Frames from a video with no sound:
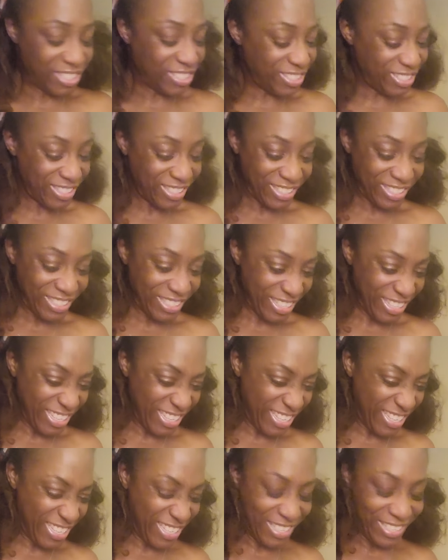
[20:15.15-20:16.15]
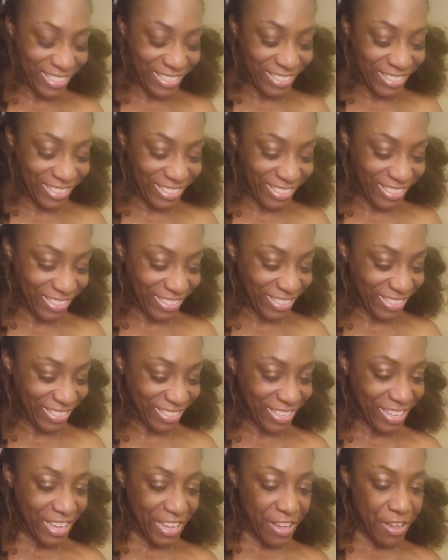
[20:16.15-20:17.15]
just to see.
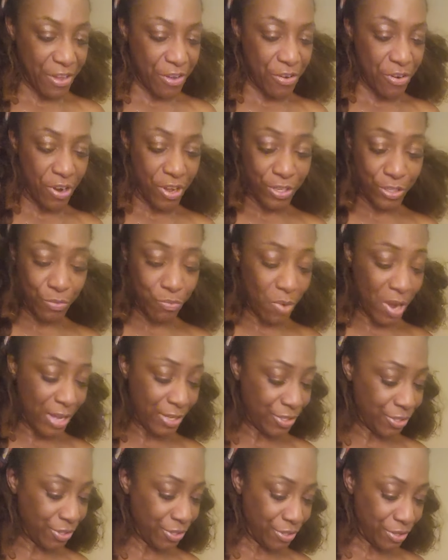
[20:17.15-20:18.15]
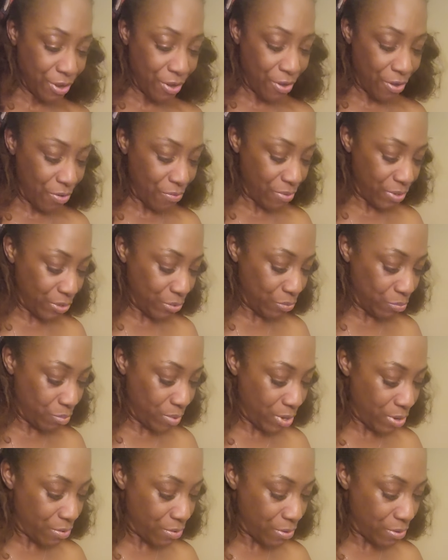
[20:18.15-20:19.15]
Cross watchers are always
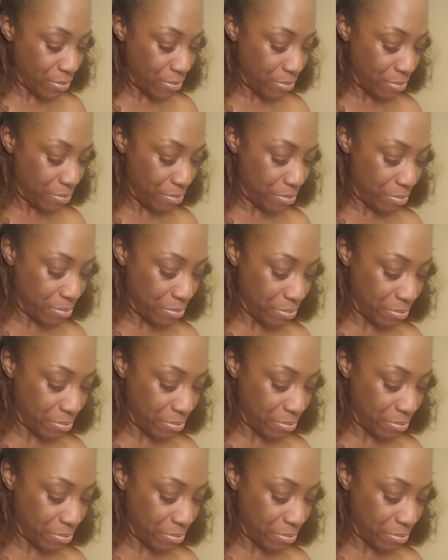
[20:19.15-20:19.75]
welcome.